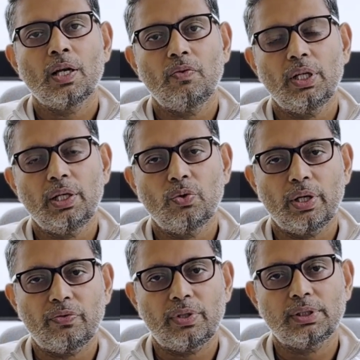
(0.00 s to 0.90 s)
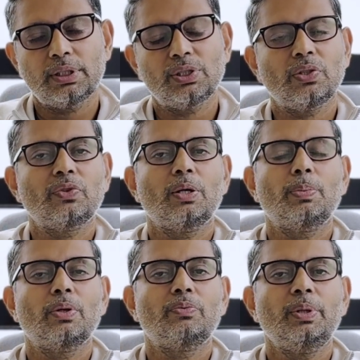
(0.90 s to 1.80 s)
We'll give references of a
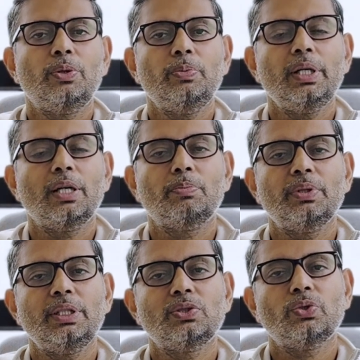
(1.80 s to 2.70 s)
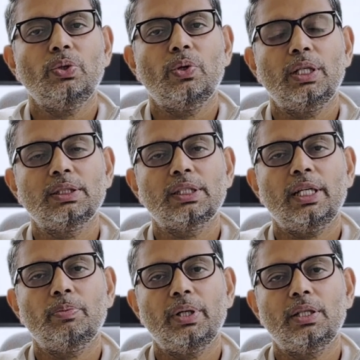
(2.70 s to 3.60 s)
couple of B2B companies so you
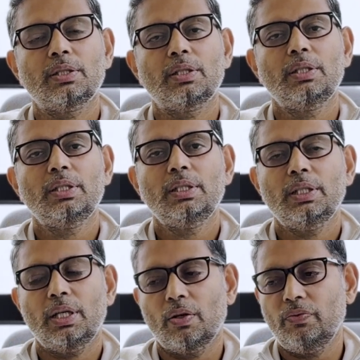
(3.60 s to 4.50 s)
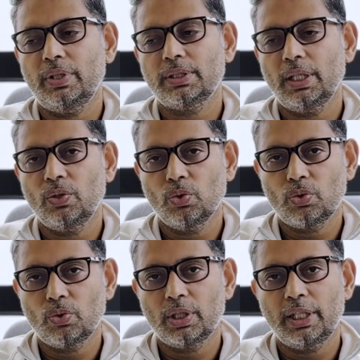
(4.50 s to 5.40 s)
understand better. And obviously go
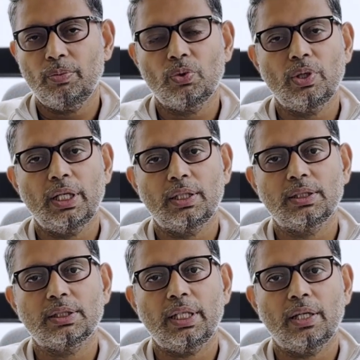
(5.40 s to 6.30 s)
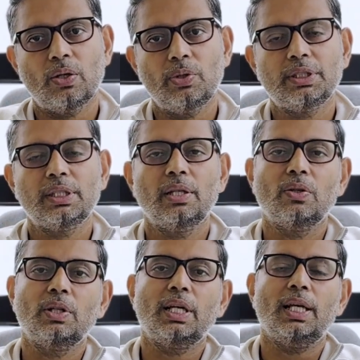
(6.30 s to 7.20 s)
through the demo and understand how it's done
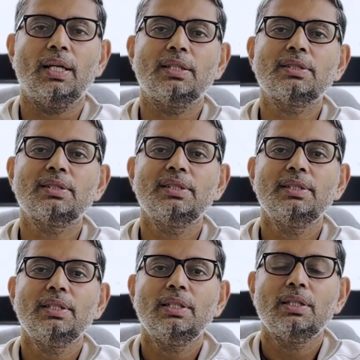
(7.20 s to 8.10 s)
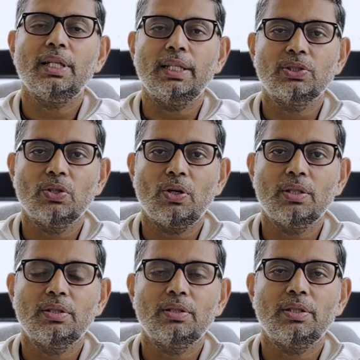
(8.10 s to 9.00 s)
on Kylas. Thanks a
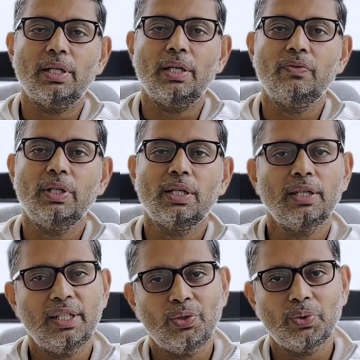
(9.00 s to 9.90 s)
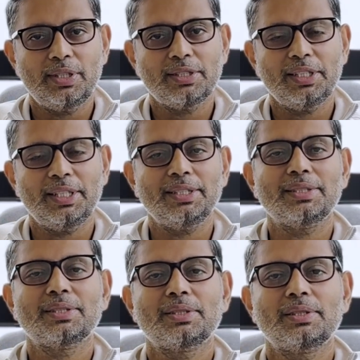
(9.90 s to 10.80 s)
lot, and we'll continue with this.
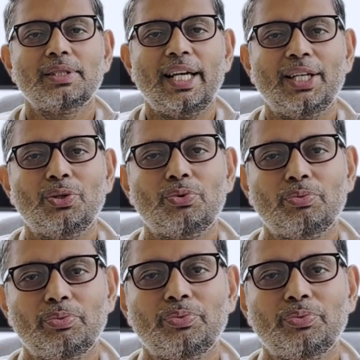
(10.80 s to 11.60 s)
Thank you.